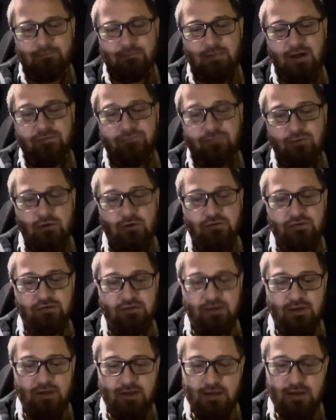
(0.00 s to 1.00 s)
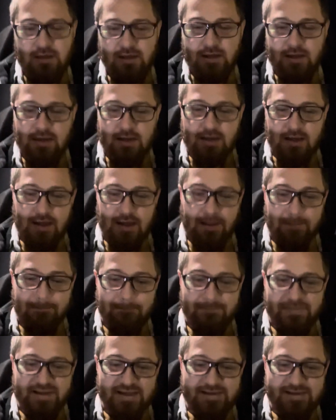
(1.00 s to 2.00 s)
my first
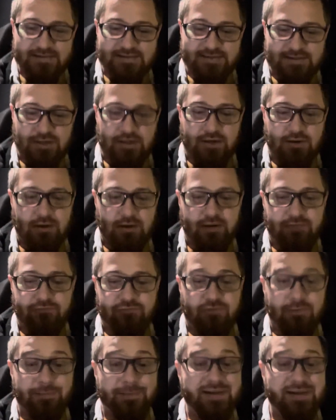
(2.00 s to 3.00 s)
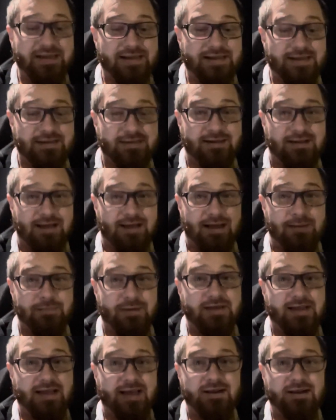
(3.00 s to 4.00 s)
and biggest con for me, I'm
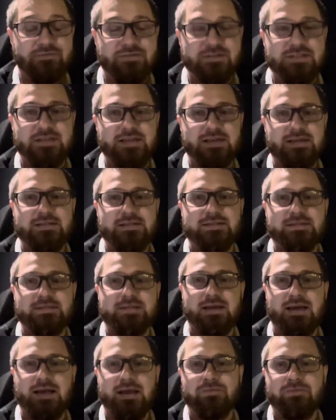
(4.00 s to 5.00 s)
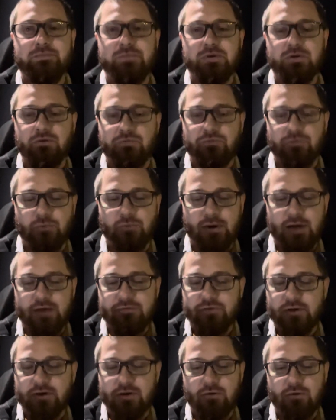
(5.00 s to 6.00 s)
a dad of six. I have a beautiful
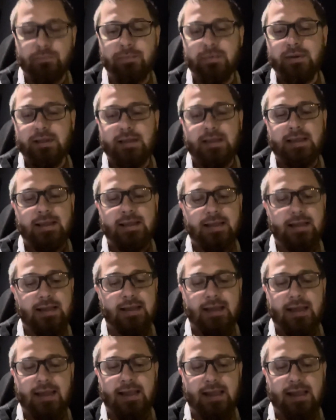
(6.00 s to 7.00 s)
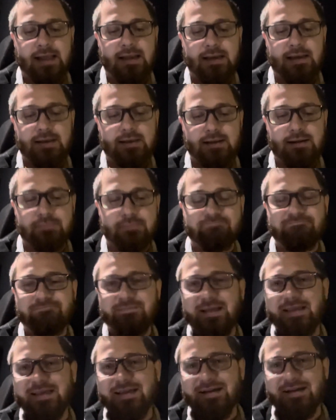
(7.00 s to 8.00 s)
wife at home and uh,
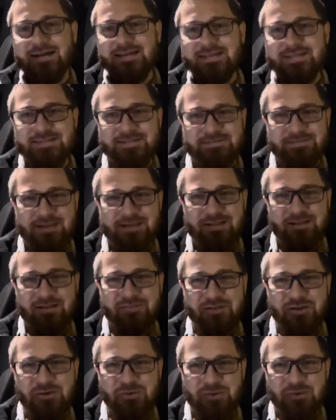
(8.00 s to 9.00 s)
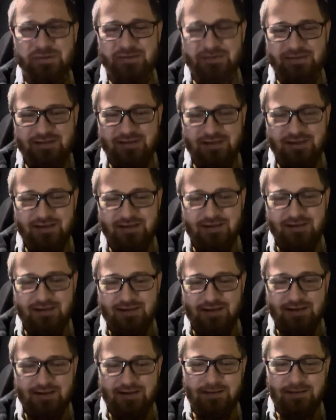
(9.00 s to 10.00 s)
hey, guys, I love you.
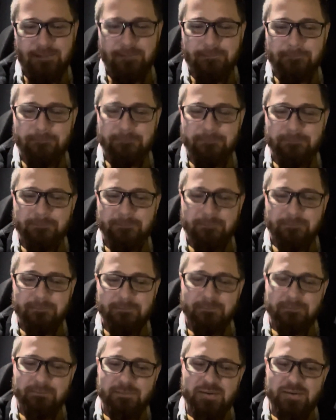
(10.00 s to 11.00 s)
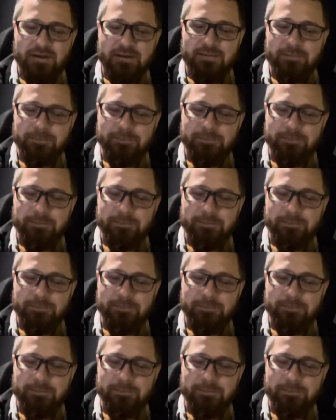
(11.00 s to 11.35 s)
Um, but